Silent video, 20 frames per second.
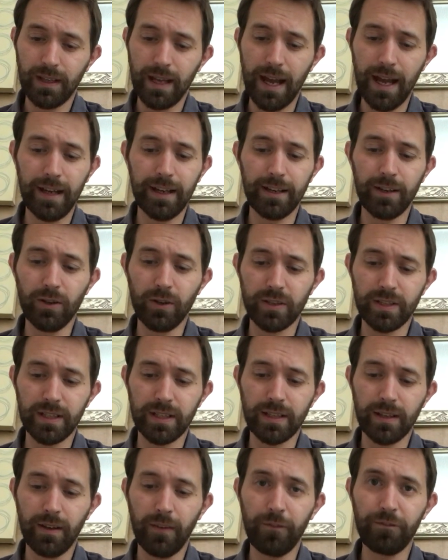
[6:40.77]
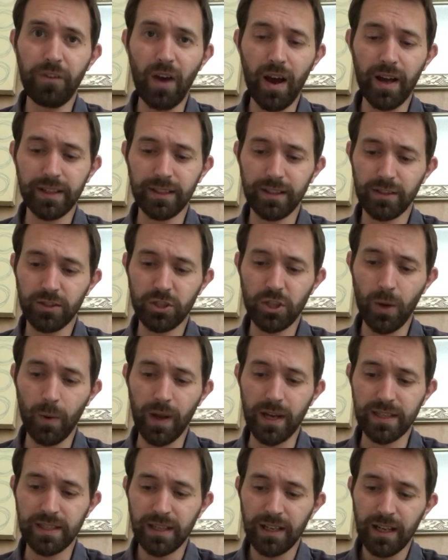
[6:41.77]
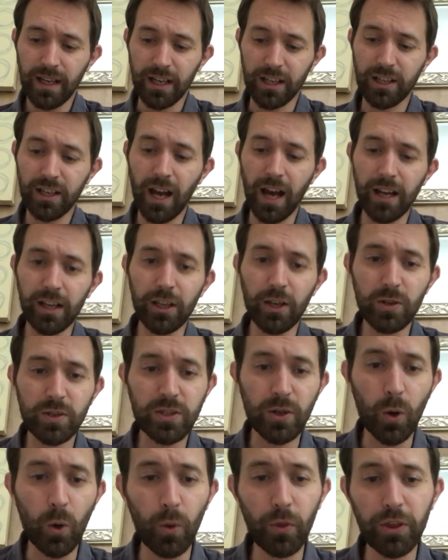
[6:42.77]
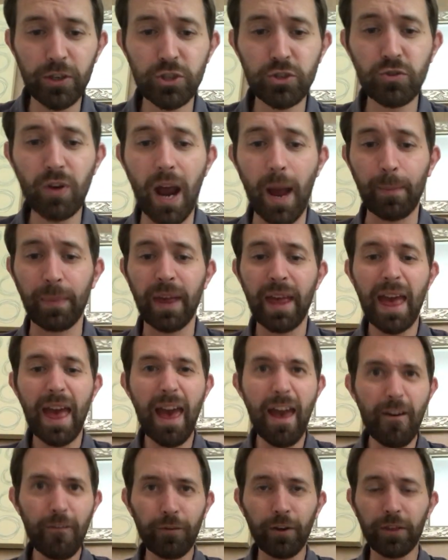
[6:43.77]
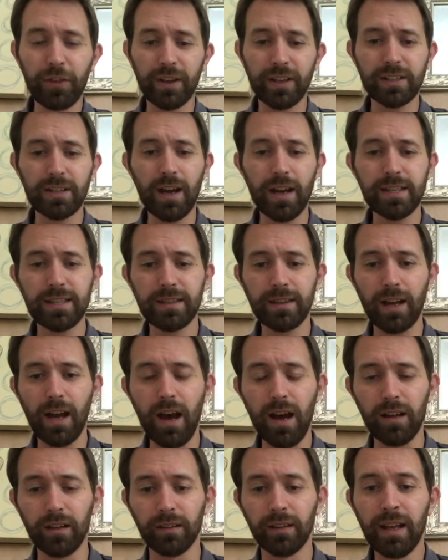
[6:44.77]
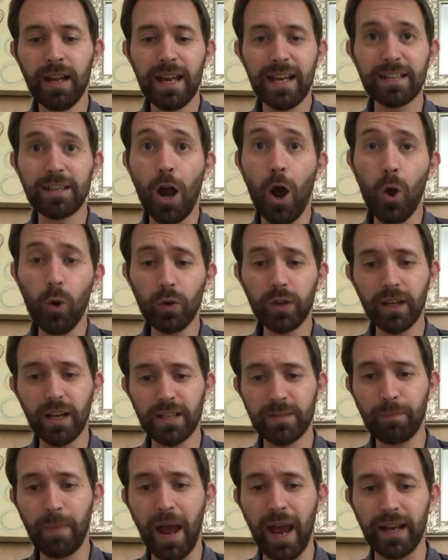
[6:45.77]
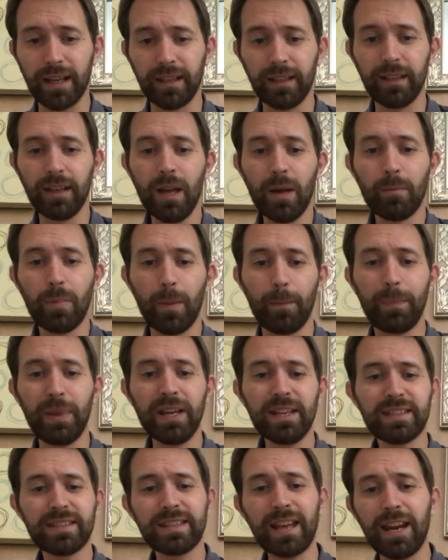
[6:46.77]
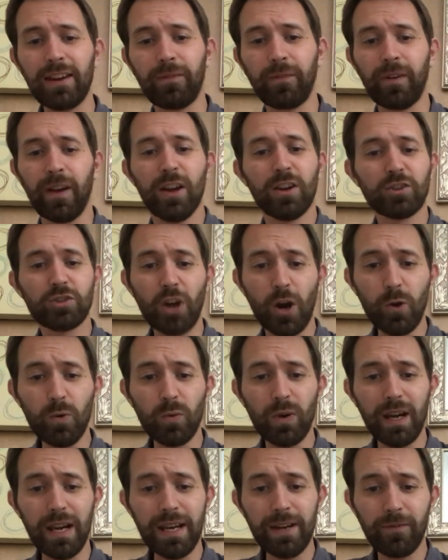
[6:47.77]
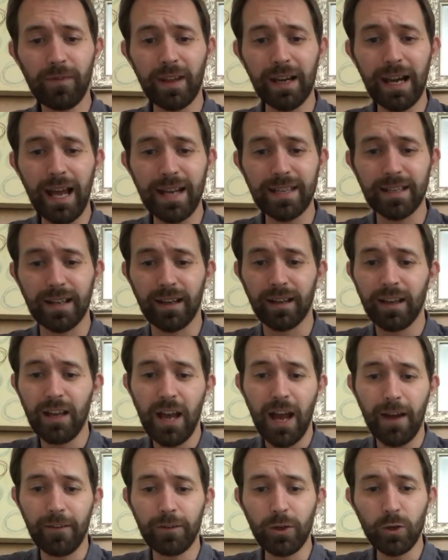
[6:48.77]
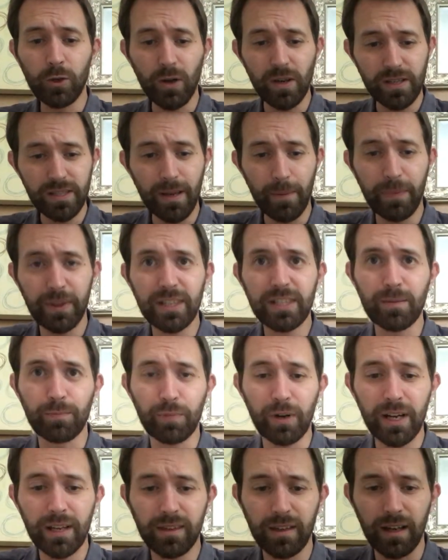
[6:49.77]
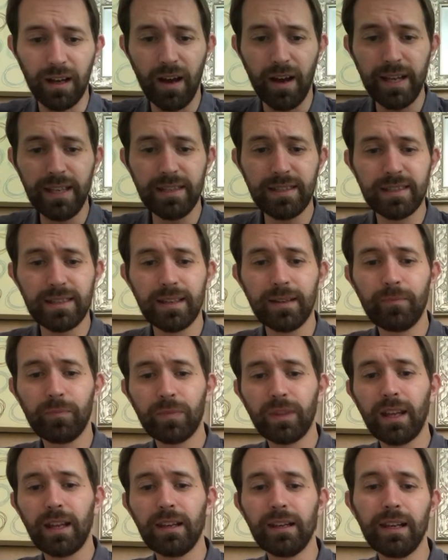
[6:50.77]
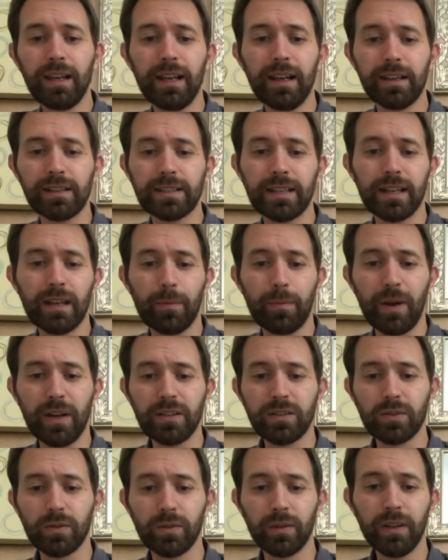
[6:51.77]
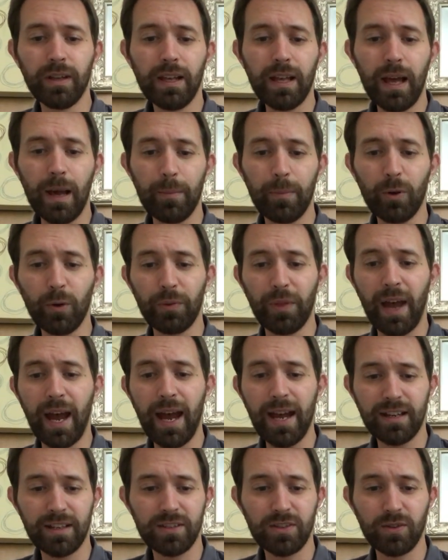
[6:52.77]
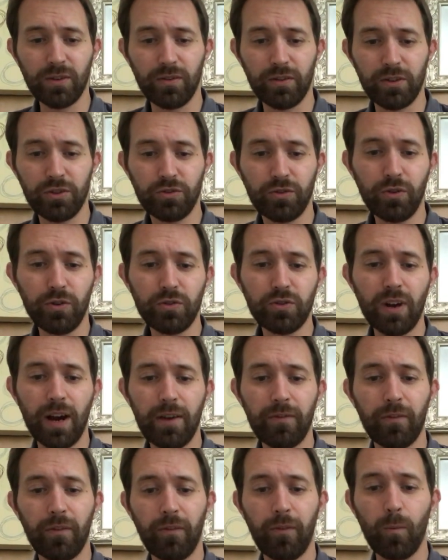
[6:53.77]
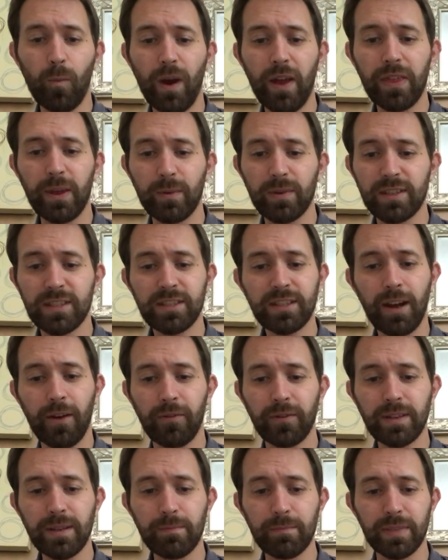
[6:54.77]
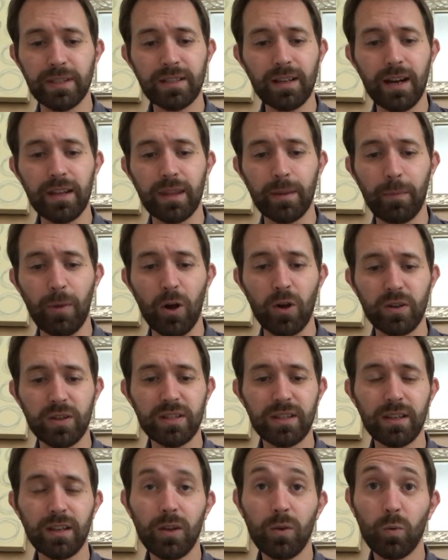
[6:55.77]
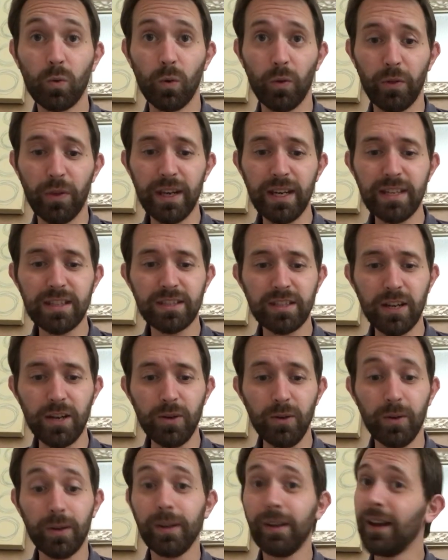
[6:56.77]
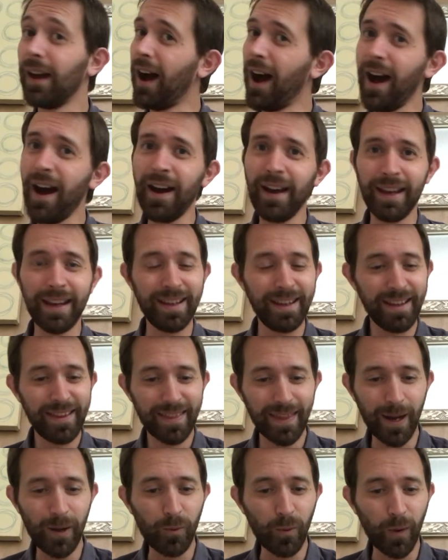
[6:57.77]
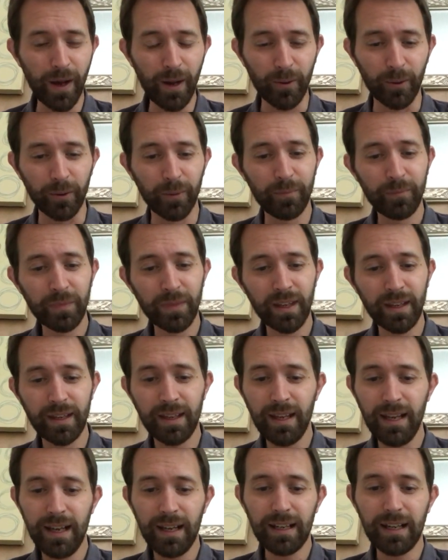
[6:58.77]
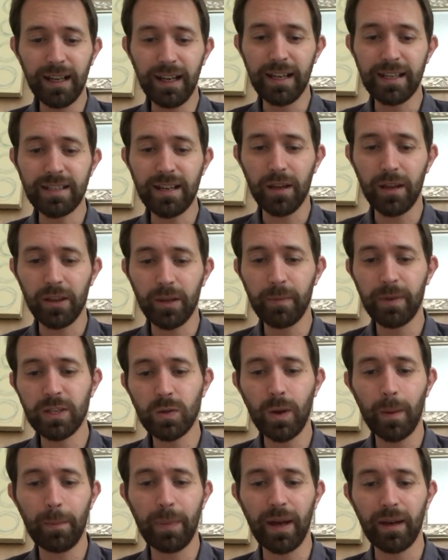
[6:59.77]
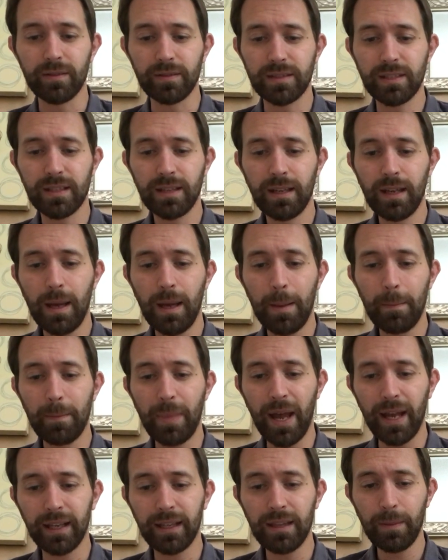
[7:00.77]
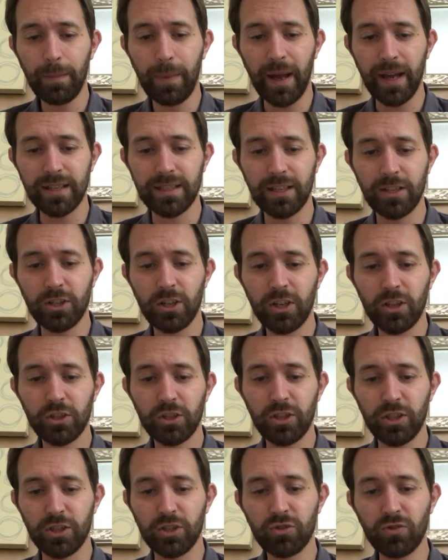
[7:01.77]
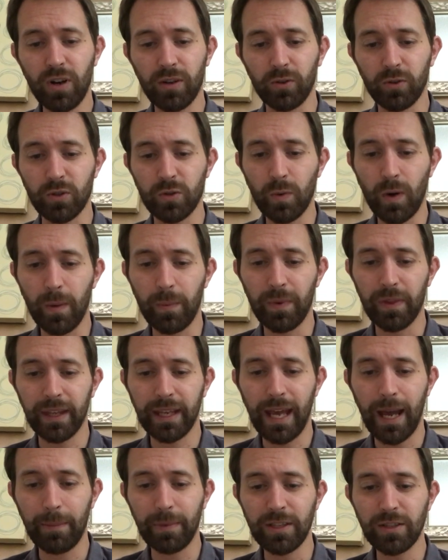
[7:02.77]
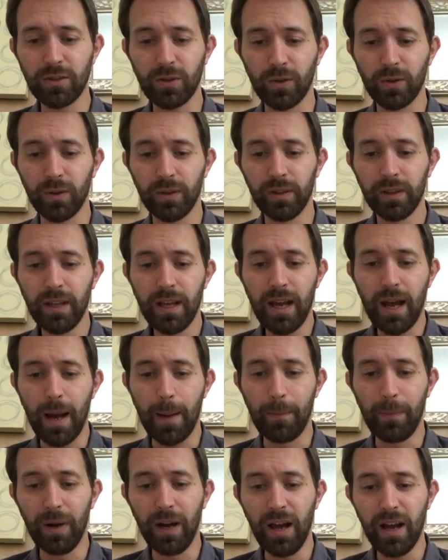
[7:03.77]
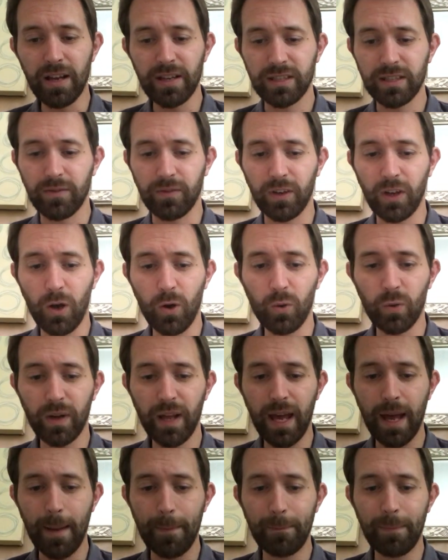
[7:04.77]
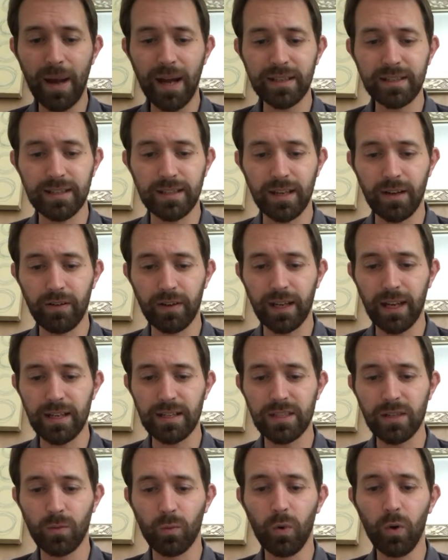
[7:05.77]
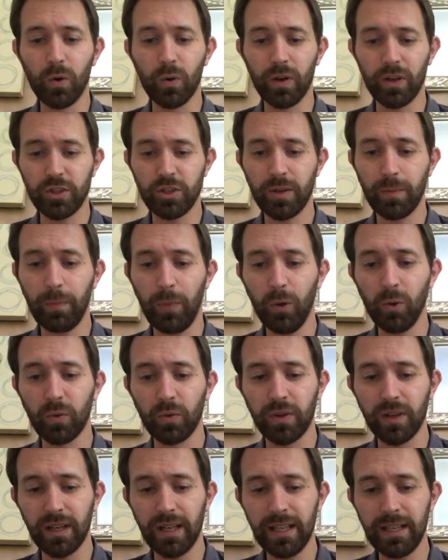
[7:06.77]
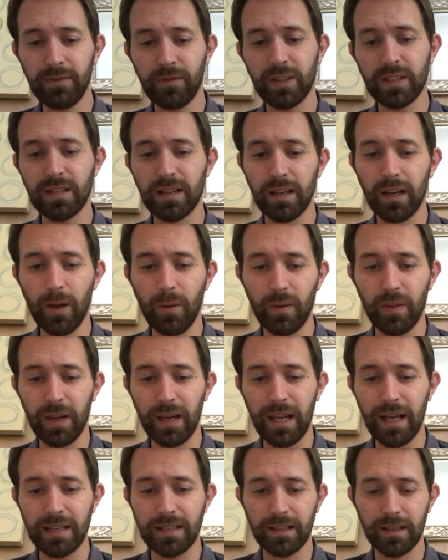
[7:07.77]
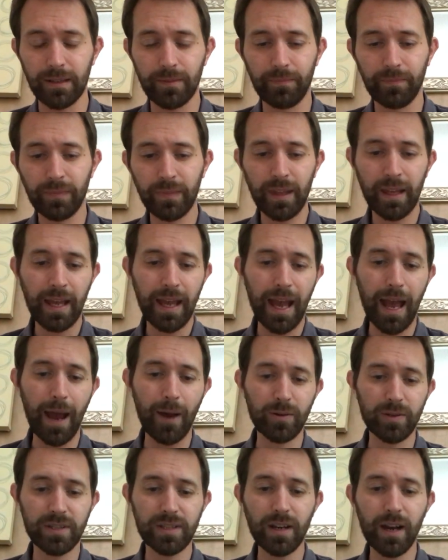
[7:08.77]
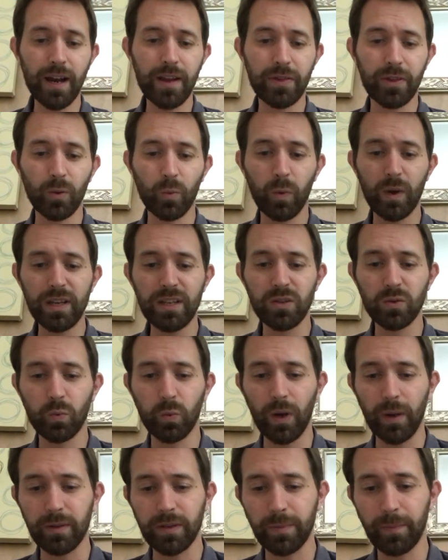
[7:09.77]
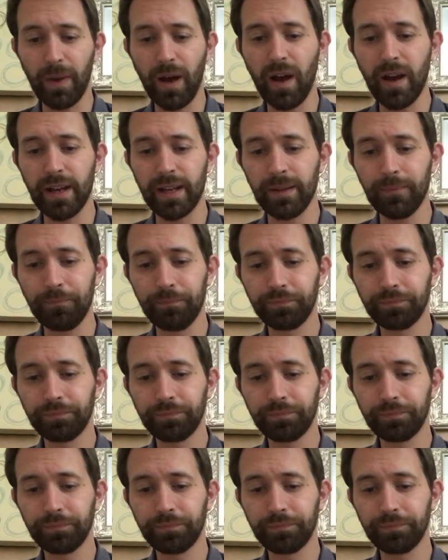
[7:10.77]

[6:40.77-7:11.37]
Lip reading: Anna nodded. "Fine, do it, and cut loose all the strap, everything tied to the hull. It's holding us back. But be safe. Don't leave the ladder. Have you got something to break the lines?" Lily undid her bundle and pulled the hacksaw and screwdriver from where they were stuffed in beside the box. "Will these do?" "Aye, they will." Lily tucked them into her belt. Back passage, she struggled to open the cabin door. A blast of cold air battered her against the wall as she pulled the lever to lower the ladder. Outside, the wind whipped by.